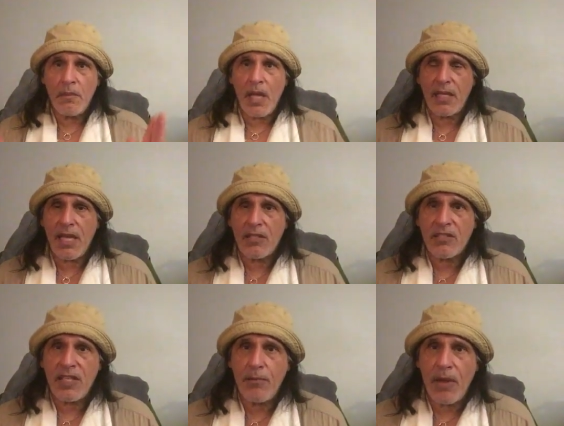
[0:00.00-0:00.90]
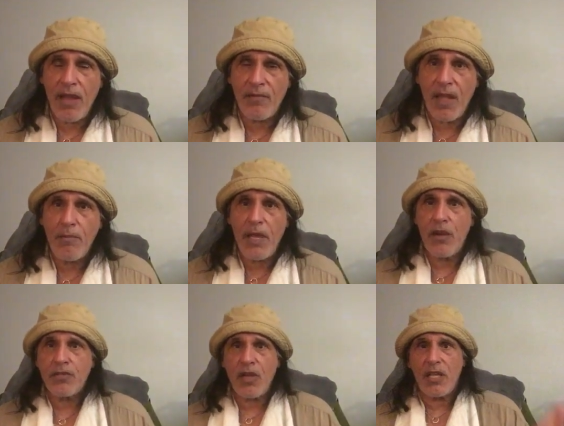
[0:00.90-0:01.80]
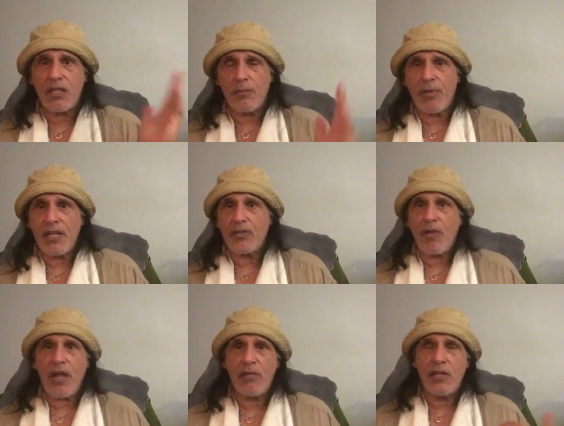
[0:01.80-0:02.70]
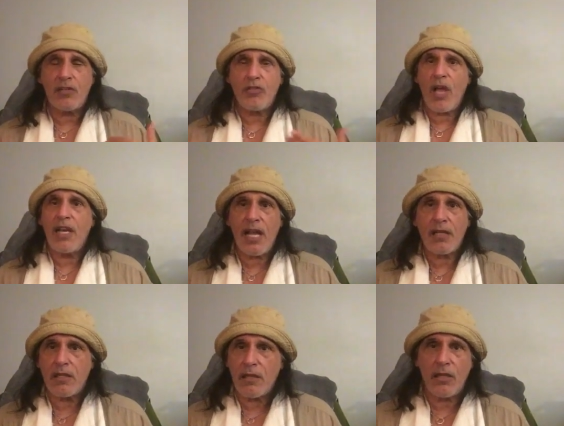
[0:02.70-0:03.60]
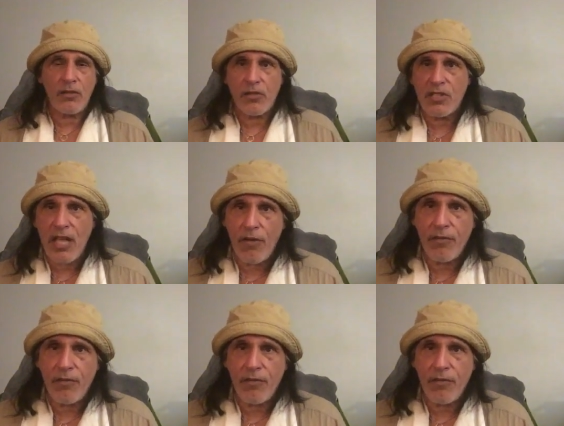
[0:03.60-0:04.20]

I can't sleep, I have nightmares, or I get depressed or angry, you try not to kill yourself.